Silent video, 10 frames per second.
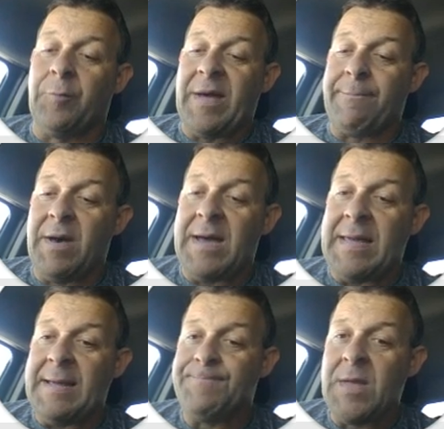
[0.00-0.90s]
or make
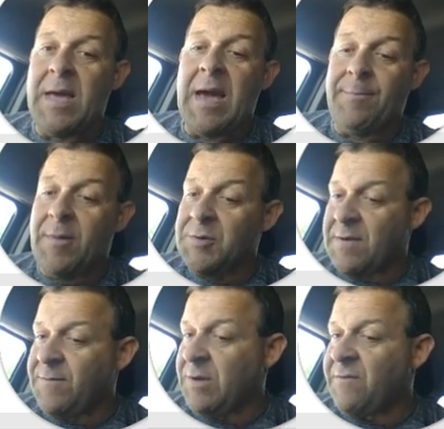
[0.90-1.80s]
money, and most
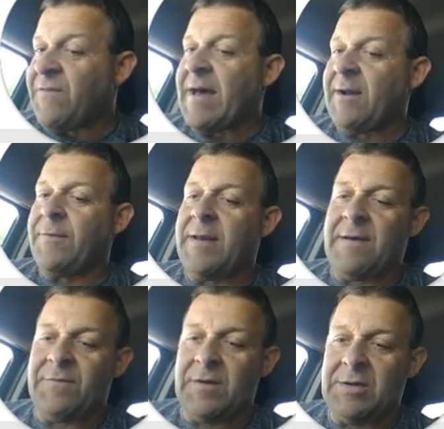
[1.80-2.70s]
of you did fine on that
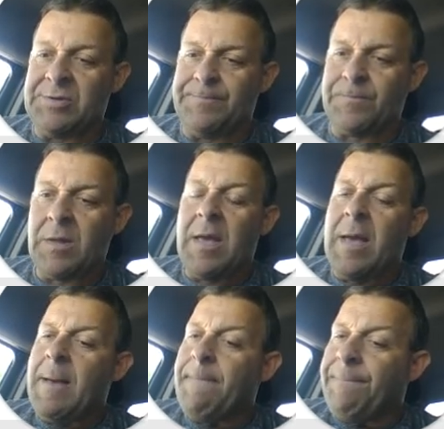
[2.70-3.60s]
definition.
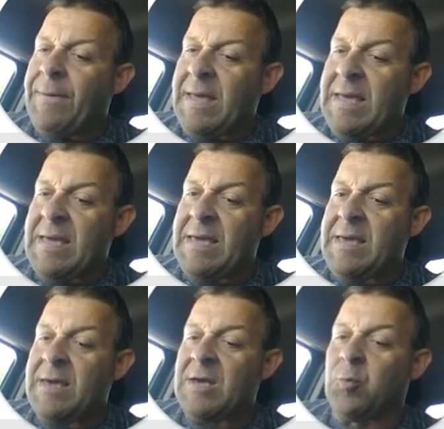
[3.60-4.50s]

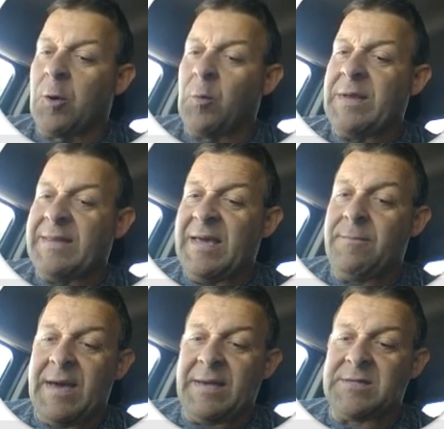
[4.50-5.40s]
B is where we did
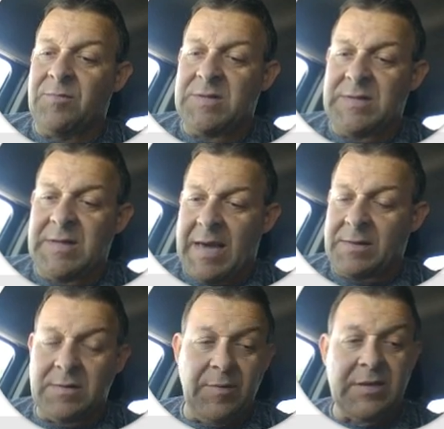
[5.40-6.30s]
make some
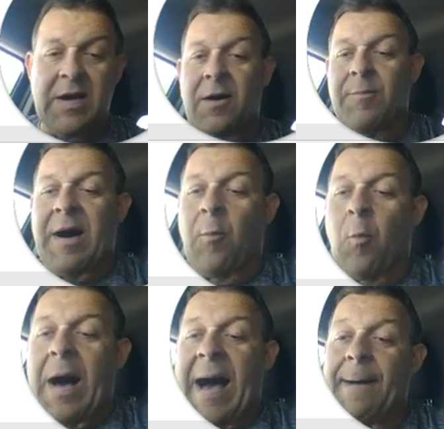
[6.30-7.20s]
mistakes. Let me talk about
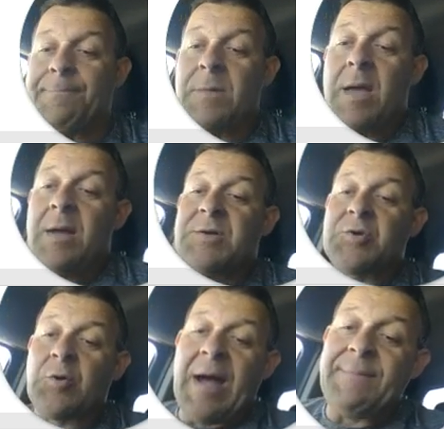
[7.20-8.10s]
why.
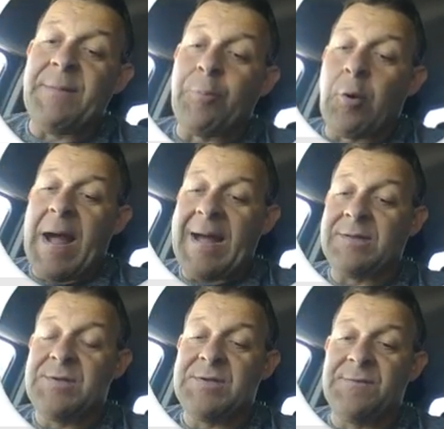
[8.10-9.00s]
Describe the
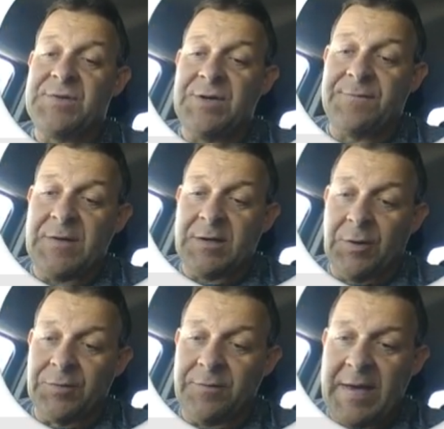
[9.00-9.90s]
practice of shifting
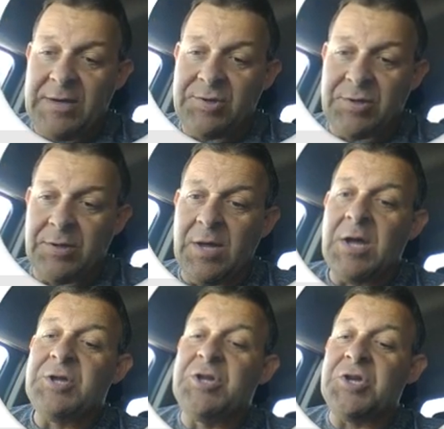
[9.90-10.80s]
cultivation.
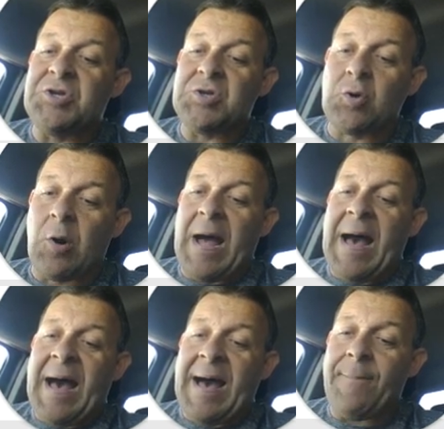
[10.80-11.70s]

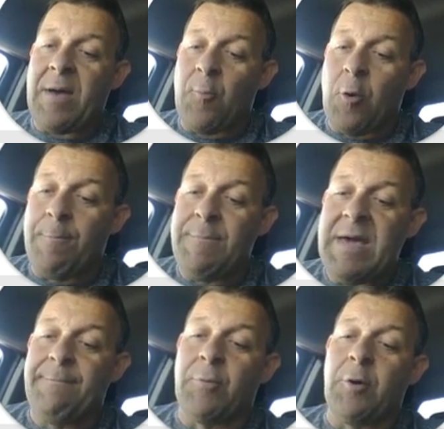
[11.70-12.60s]
Describe,
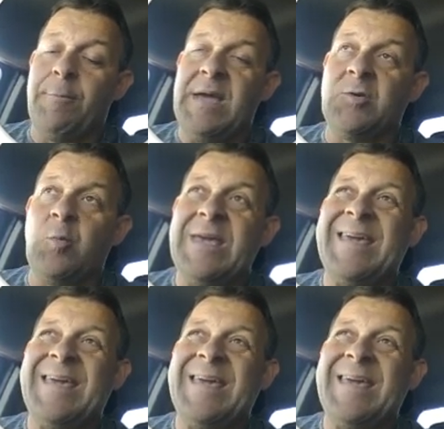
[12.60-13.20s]
remember, means we